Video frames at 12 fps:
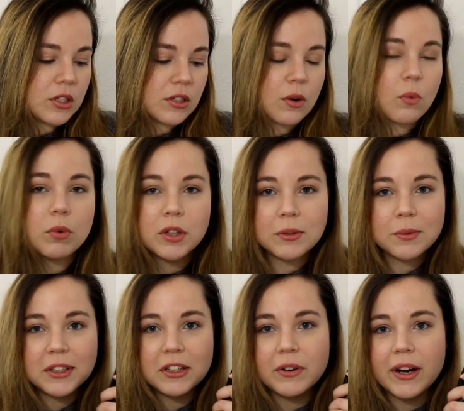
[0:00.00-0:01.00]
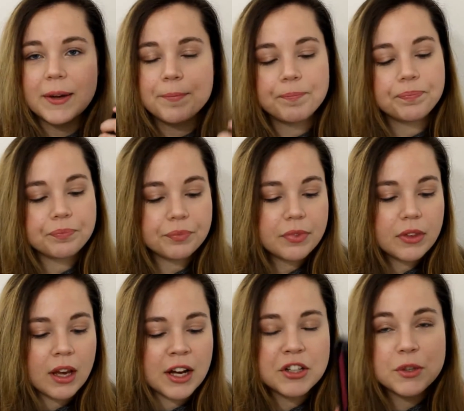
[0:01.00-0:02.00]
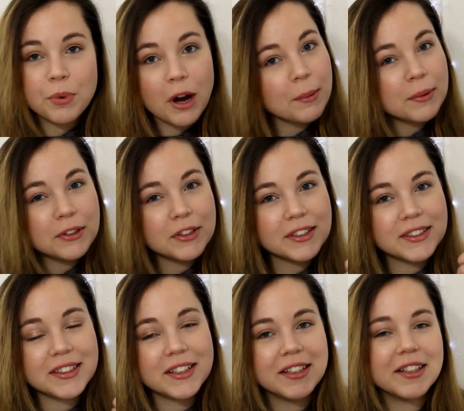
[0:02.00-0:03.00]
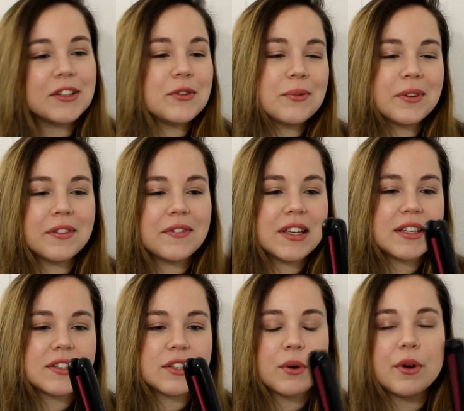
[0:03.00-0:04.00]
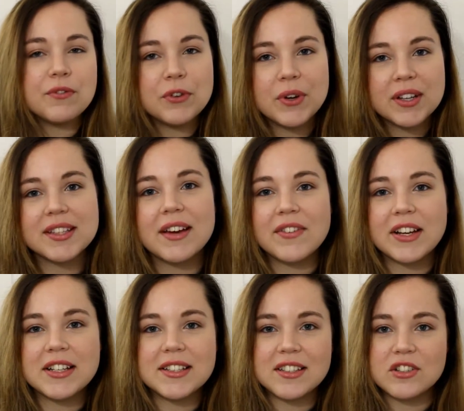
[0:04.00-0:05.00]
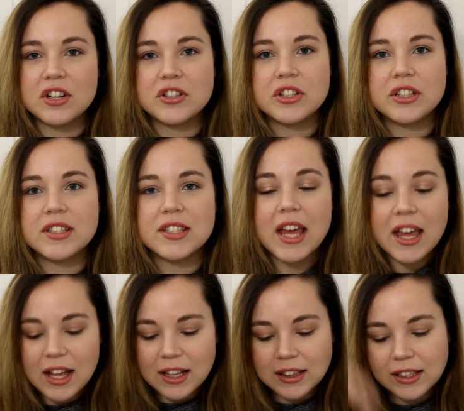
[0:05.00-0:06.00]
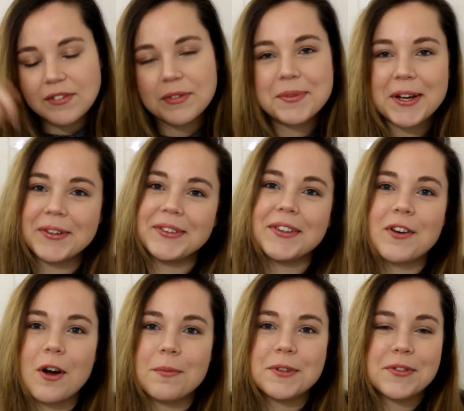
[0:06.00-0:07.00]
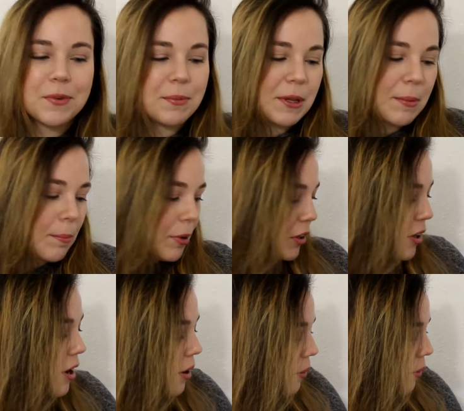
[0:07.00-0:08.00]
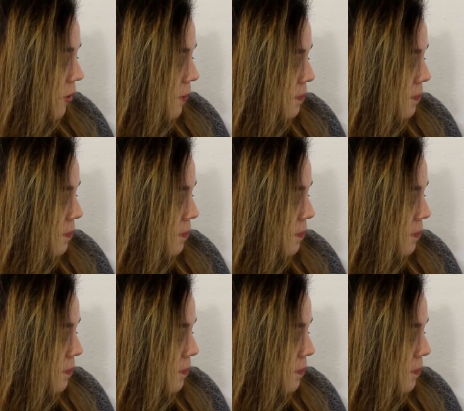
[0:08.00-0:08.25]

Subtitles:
is really great. I should probably look into getting a new one of these, so if you guys have any suggestions, leave them down in the comments for me below.